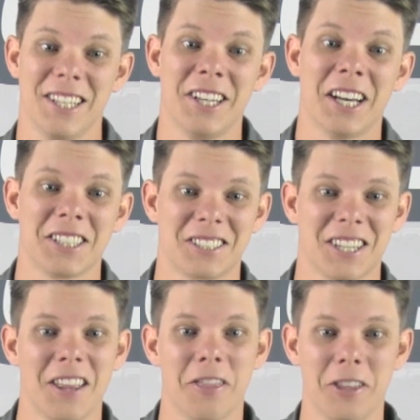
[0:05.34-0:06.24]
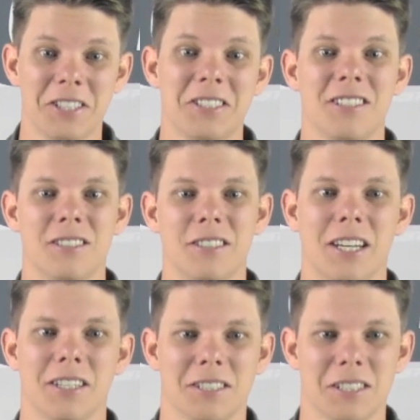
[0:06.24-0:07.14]
Yes, this is a
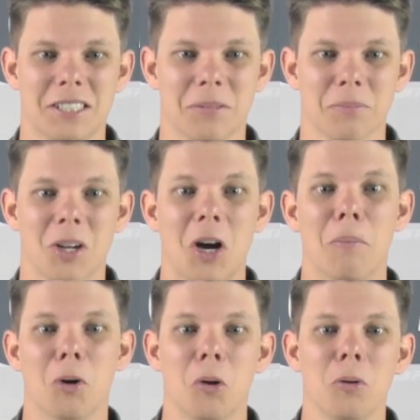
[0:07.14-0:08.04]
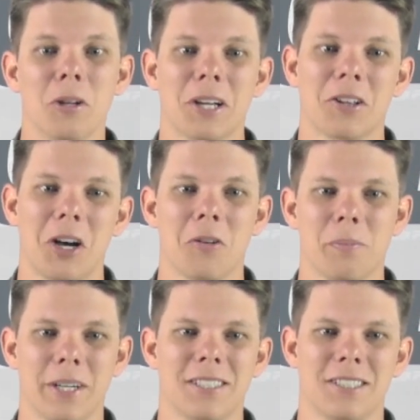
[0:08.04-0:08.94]
data system, a mobile and
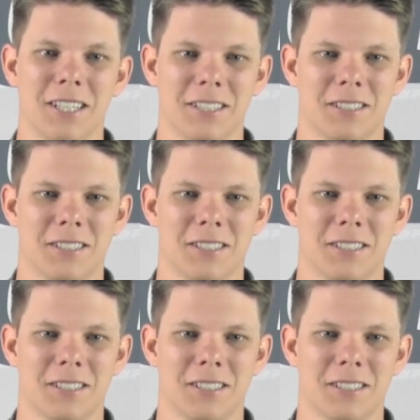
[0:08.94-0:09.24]
cloud-based data